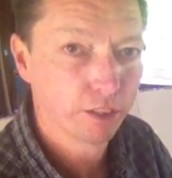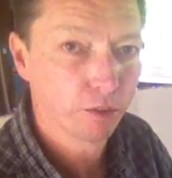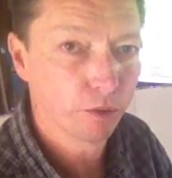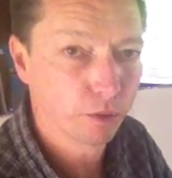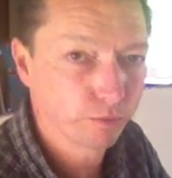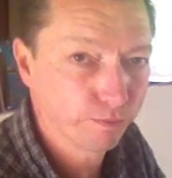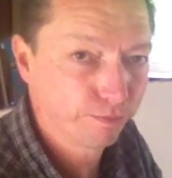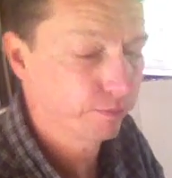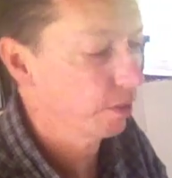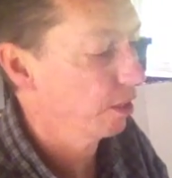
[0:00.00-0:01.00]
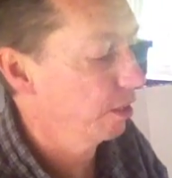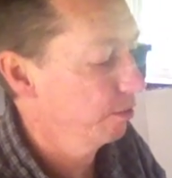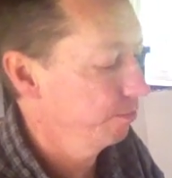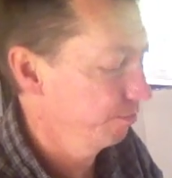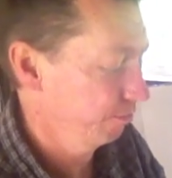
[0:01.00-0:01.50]
or
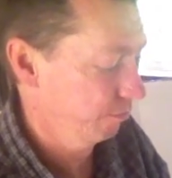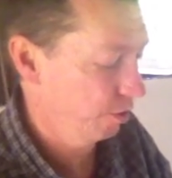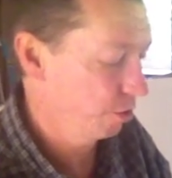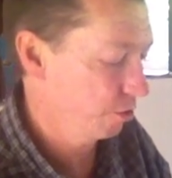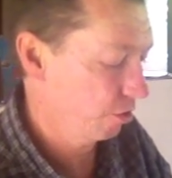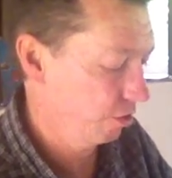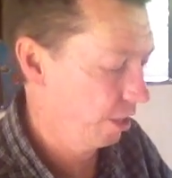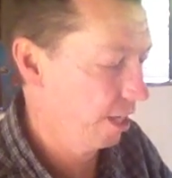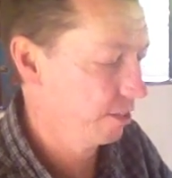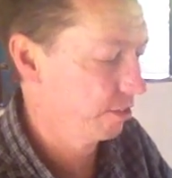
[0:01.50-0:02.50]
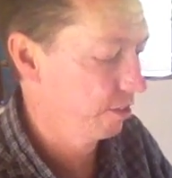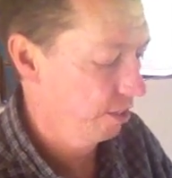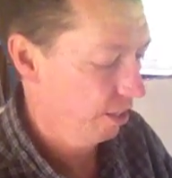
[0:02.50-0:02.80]
um, used on gas,